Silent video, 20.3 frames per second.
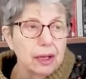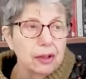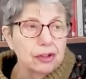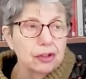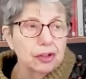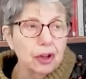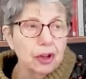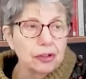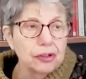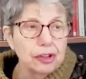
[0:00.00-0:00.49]

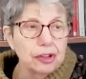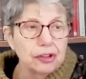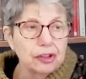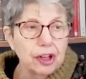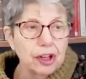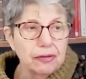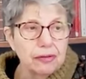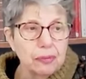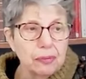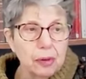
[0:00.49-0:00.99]
Scottish
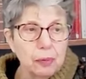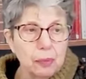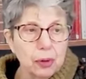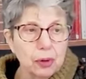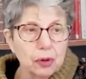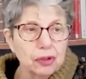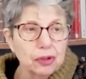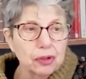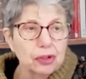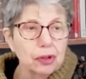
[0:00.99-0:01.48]
Government
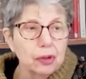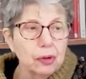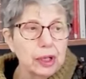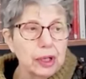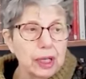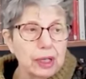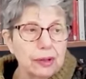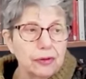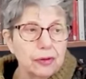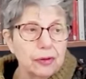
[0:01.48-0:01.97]
puts
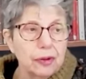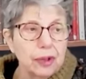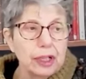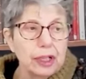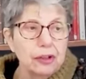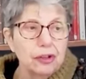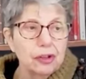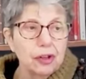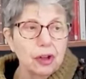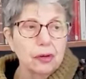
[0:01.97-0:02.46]
2-year
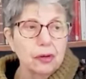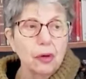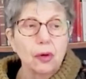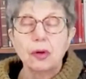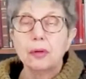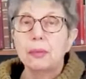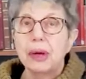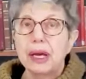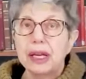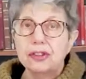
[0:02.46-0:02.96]
freeze on
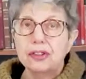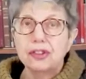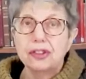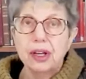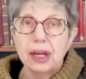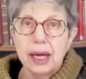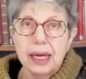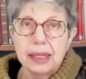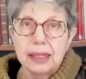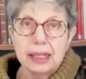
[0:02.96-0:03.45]
all
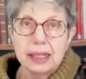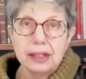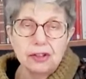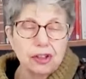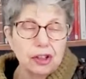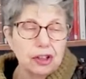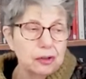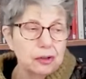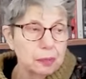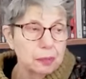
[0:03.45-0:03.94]
major
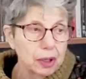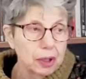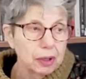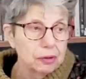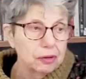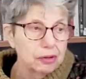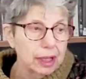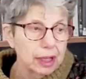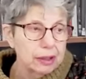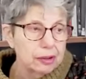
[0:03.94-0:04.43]
NHS
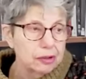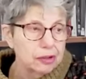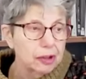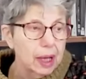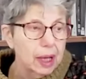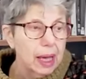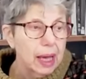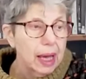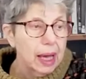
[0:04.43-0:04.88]
projects.